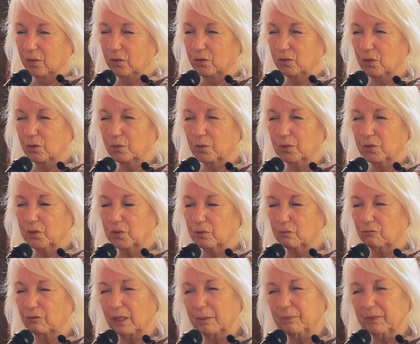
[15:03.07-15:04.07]
So
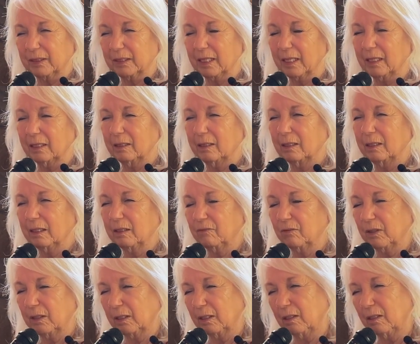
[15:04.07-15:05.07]
it's replicated
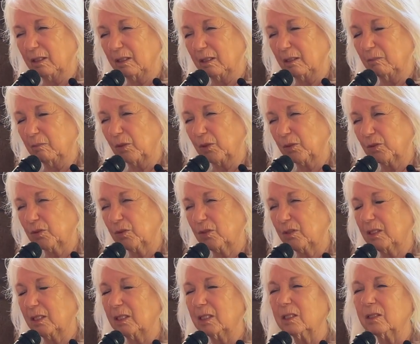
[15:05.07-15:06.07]
even in the
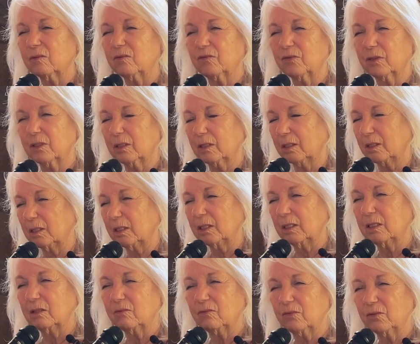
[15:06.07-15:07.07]
most infinite,
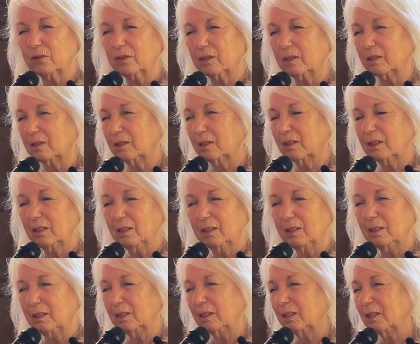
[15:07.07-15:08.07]
infinite,
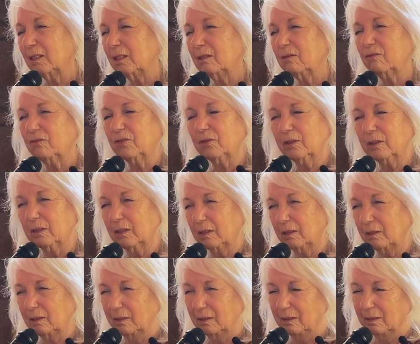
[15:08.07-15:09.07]
infinite
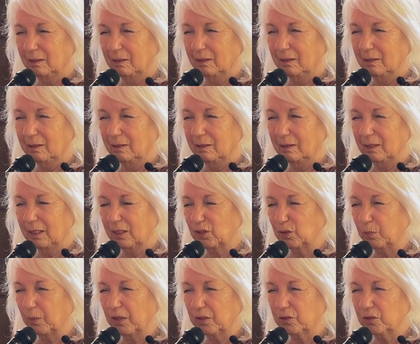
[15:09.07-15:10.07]

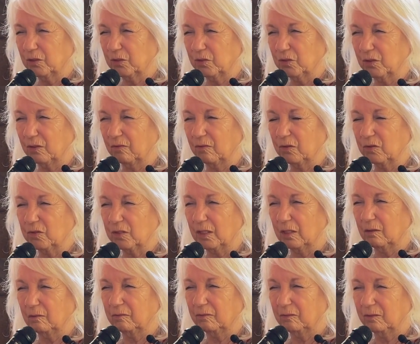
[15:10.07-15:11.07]
expressions of the
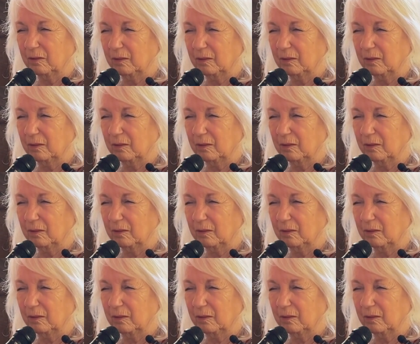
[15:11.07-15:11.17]
self.